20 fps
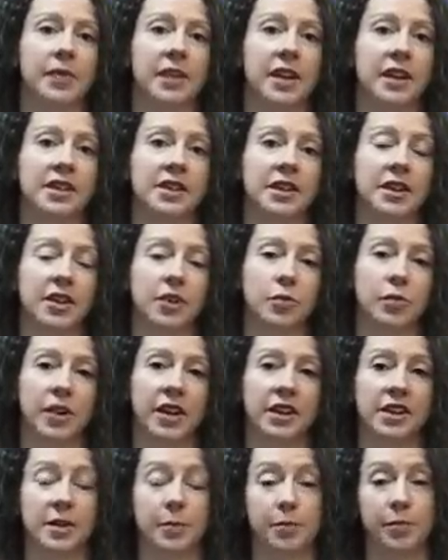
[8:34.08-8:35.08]
it's a good
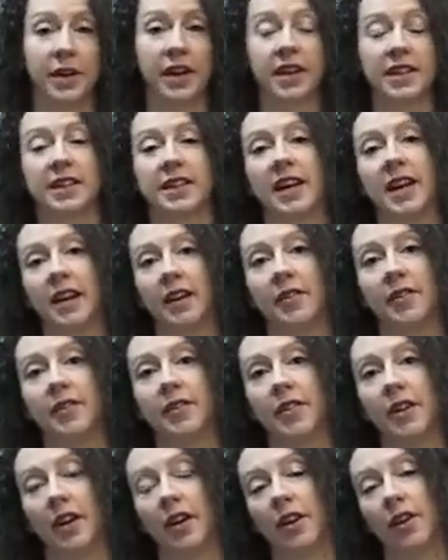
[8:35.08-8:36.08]
way to break down
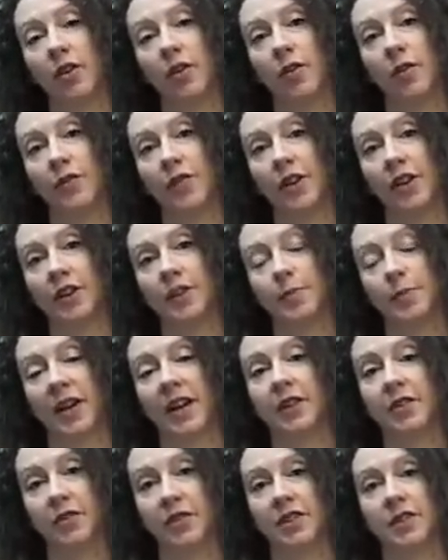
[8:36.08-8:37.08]
a lot of those
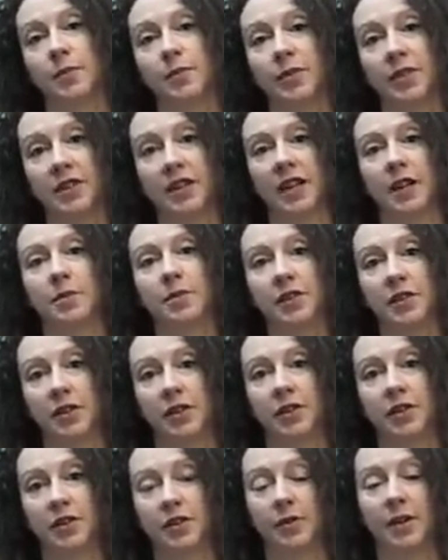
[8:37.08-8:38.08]
boundaries and
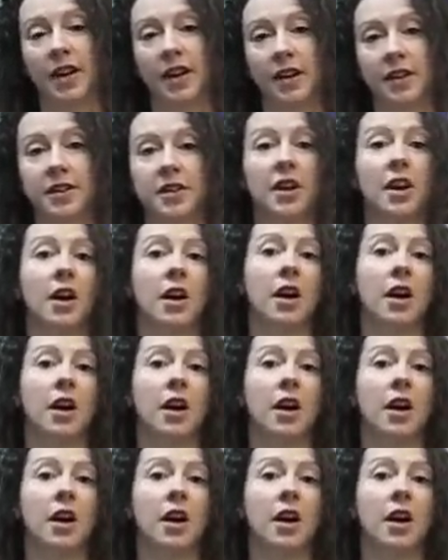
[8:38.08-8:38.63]
perceptions around,